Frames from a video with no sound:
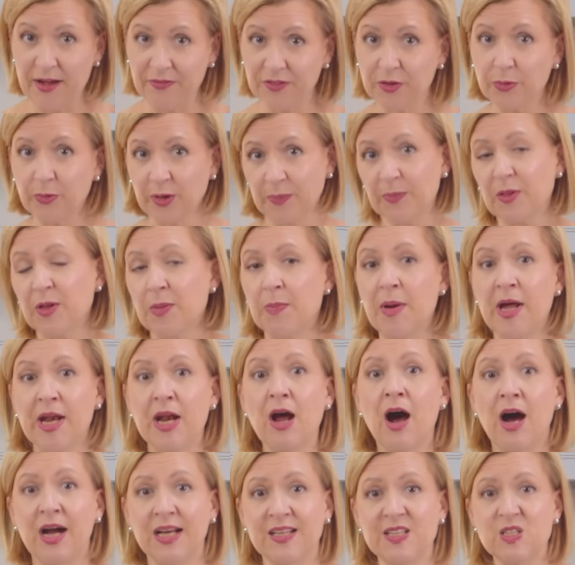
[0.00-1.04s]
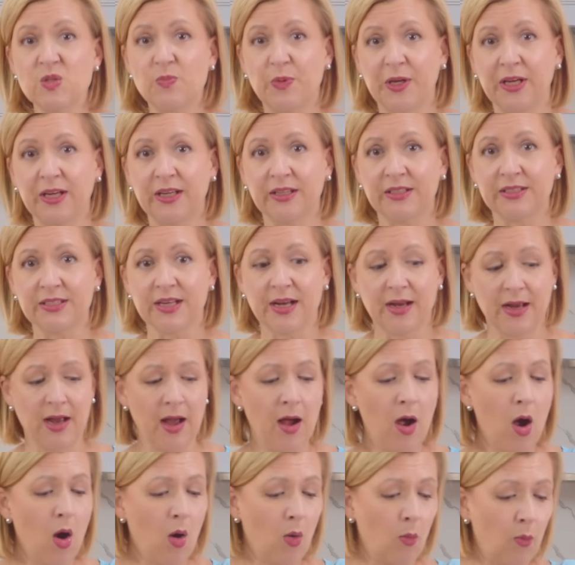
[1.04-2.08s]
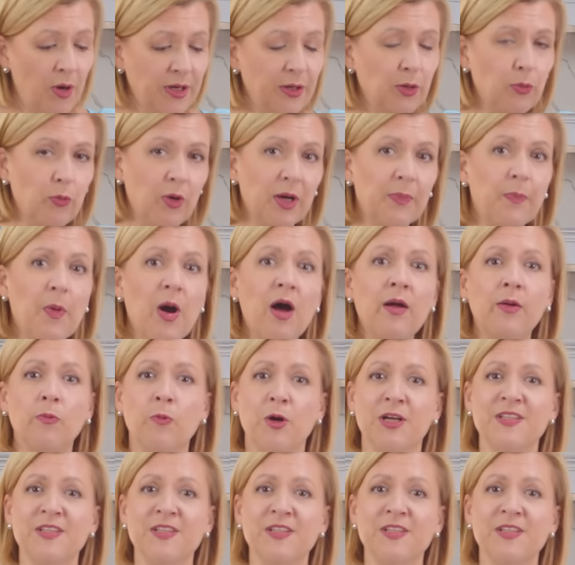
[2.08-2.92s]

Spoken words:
to whip them on high speed? When you whip on one